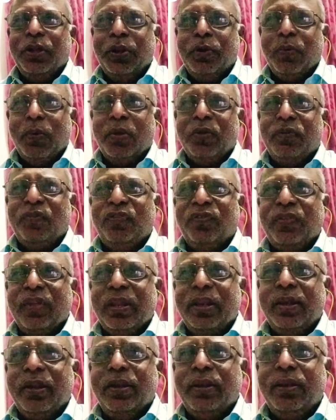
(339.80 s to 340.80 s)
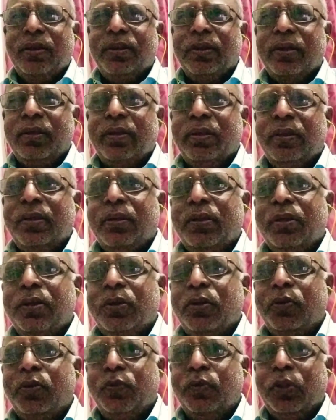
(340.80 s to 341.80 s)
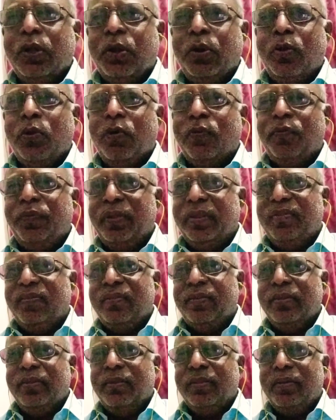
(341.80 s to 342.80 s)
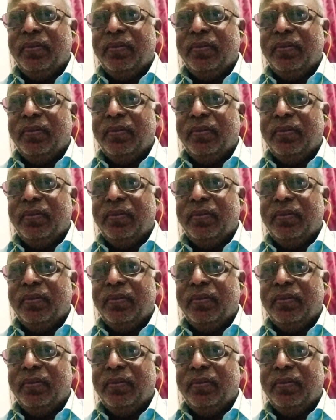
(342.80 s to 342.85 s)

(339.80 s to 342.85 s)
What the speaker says: It was sent to the head office.